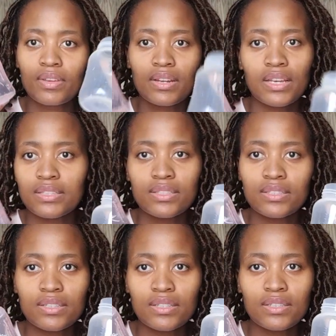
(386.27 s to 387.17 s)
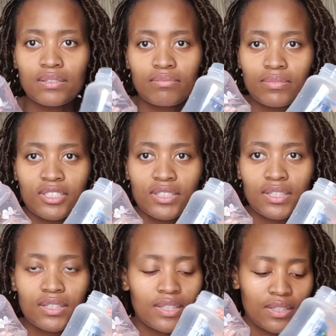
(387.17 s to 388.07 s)
Like, she
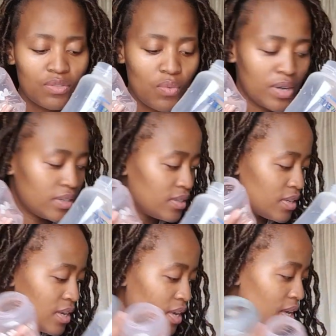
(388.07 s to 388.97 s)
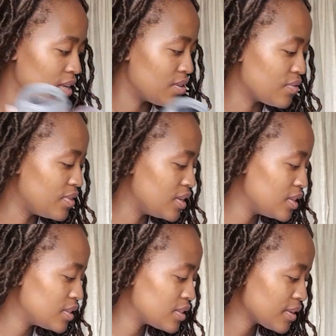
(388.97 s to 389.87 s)
still doesn't want any of
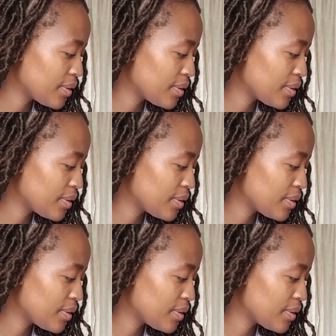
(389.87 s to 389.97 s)
these.